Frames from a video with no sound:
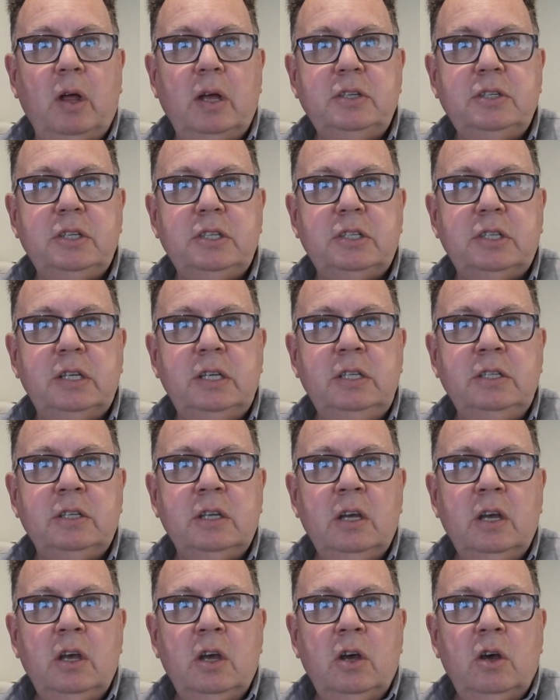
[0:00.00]

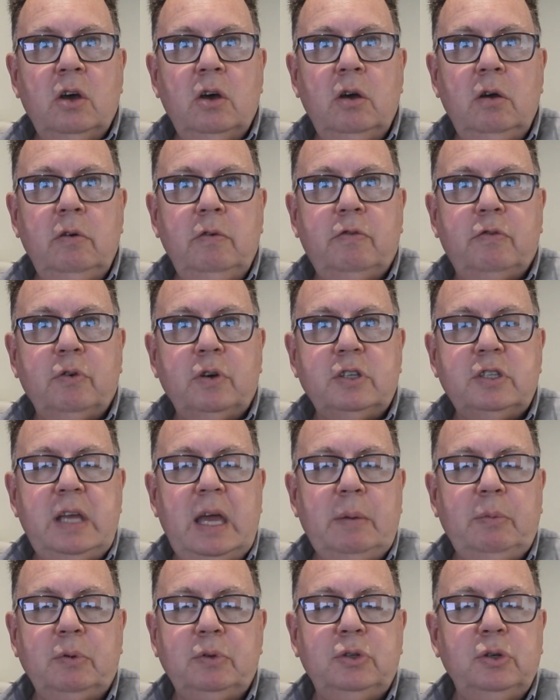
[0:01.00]
licensees who, for example,